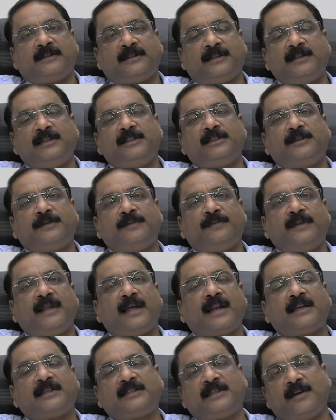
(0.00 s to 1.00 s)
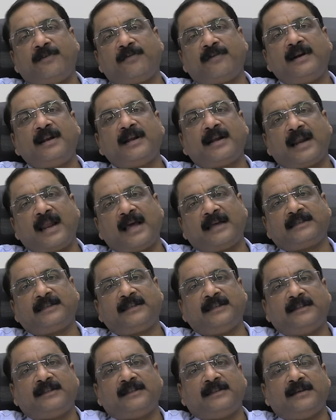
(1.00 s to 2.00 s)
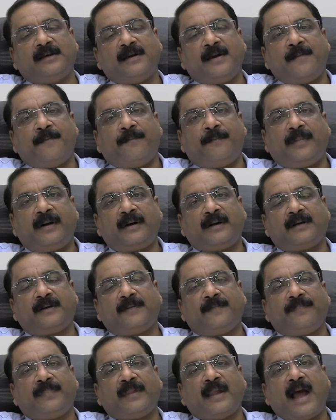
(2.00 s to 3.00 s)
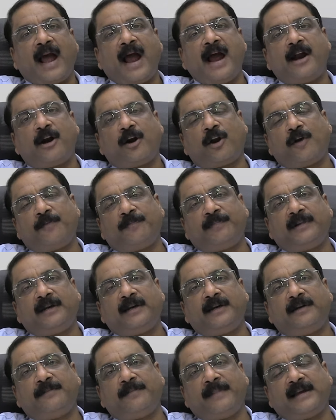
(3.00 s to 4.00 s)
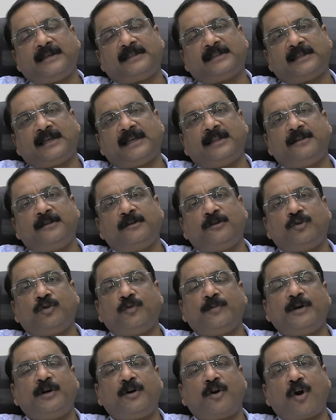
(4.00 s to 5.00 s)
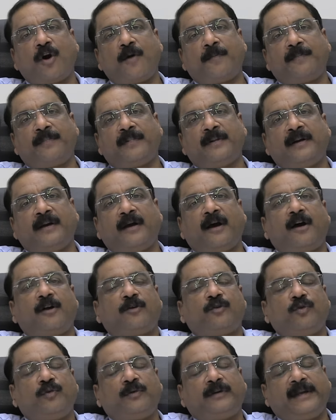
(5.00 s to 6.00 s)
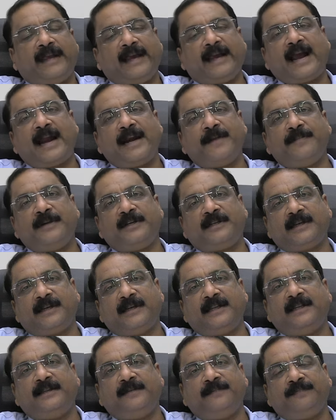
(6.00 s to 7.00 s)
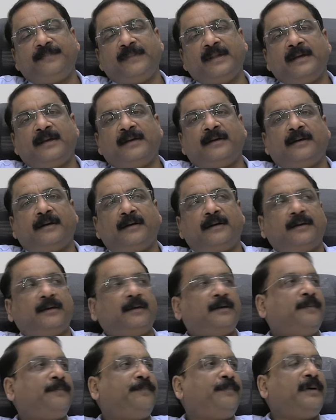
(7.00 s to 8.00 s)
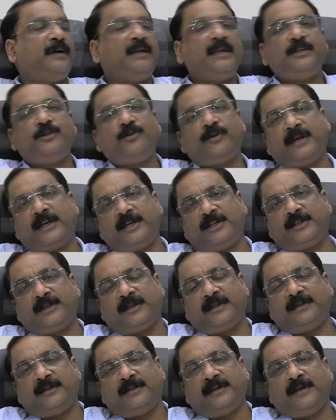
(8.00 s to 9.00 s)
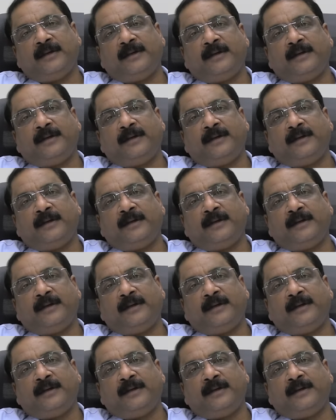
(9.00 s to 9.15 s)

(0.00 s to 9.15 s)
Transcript: Since there are several classes, but I adopted my son to be dropped or to take admission in PERL Education